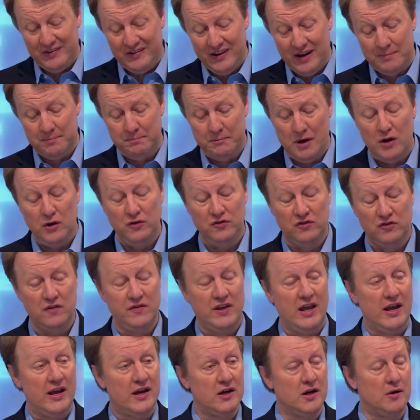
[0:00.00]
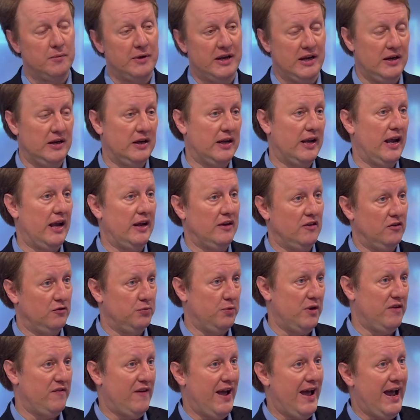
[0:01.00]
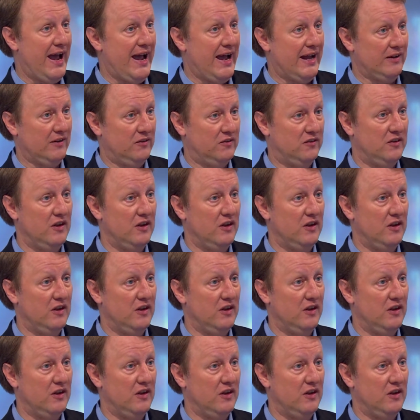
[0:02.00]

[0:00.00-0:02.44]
said, most of the economic indicators we've had